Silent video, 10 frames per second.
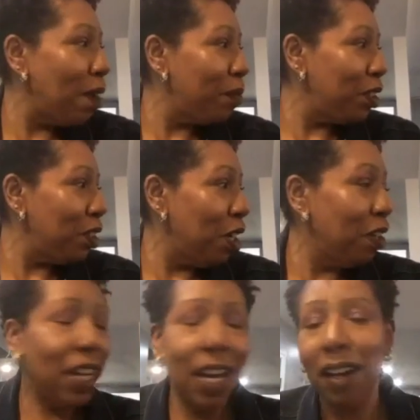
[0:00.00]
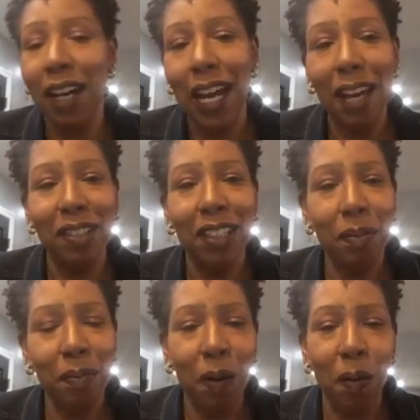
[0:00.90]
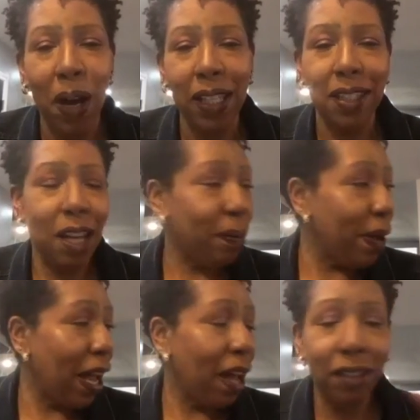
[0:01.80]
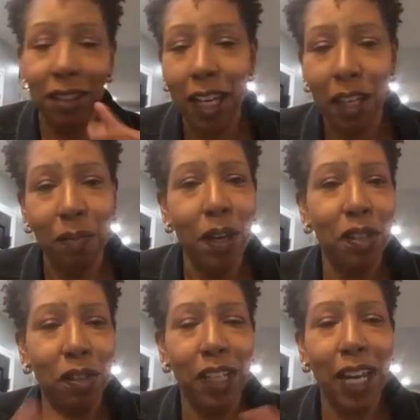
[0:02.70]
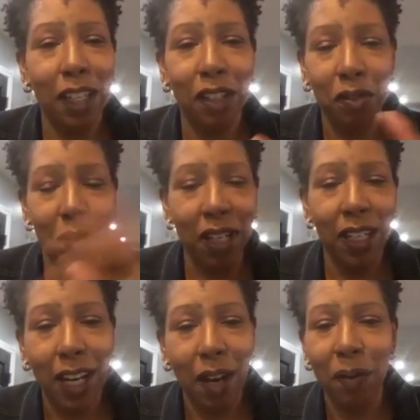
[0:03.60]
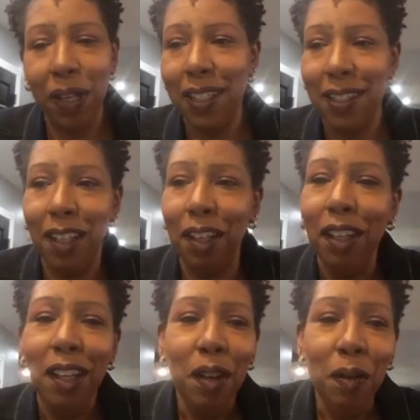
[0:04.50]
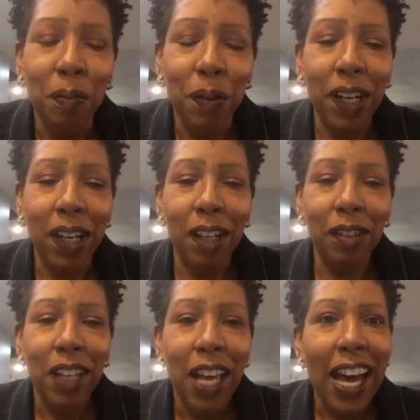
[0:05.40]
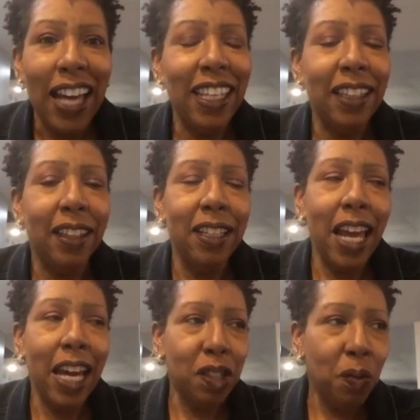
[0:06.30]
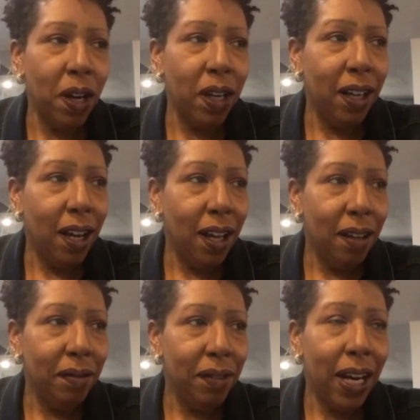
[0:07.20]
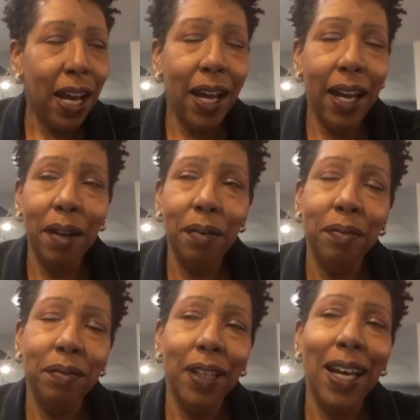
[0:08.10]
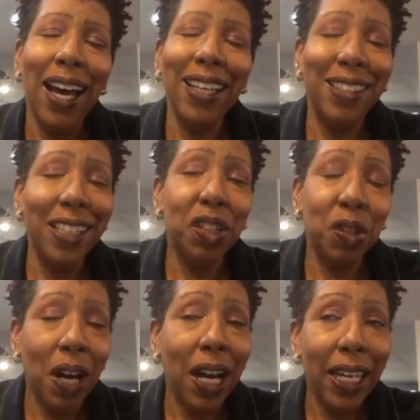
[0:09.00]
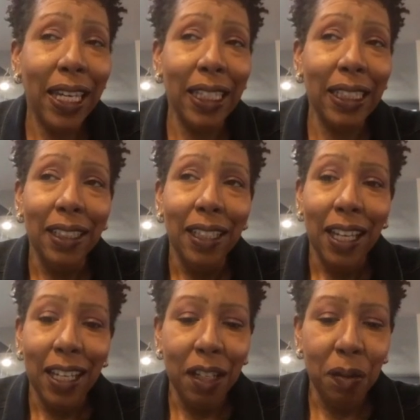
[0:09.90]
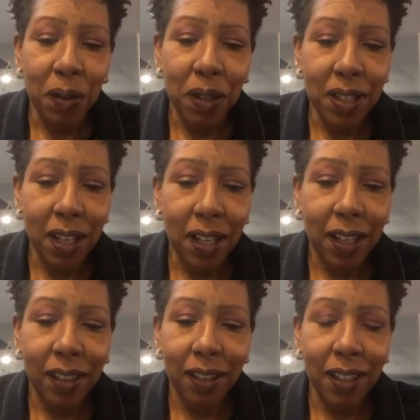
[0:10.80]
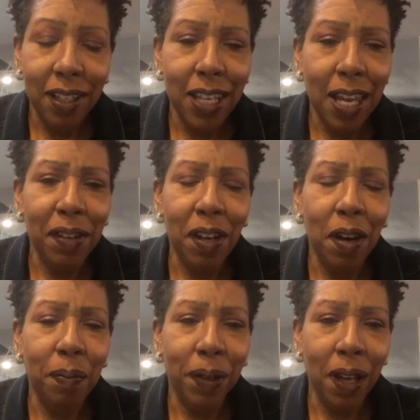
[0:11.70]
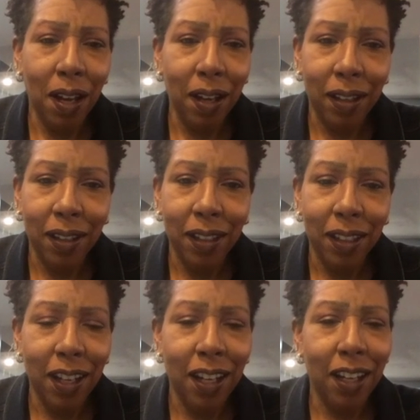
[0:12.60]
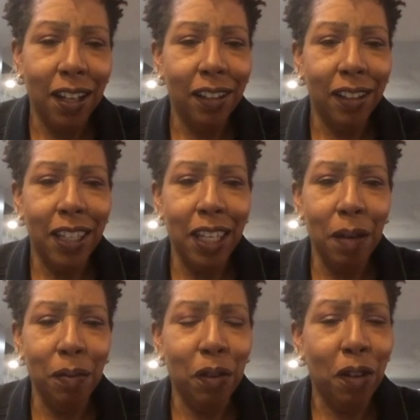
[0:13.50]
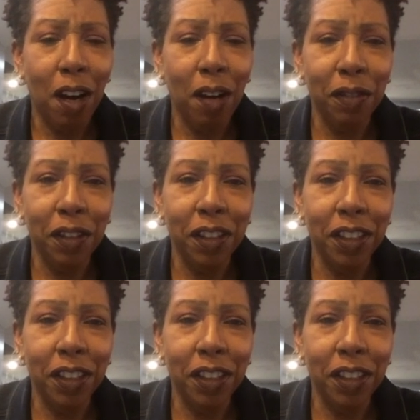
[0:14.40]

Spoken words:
but now I have to get my wine stopper out and so I can make sure that I can drink it and not waste it. But I think the next one that I did try it, and it was a Sauvignon Blanc, Kim Crawford.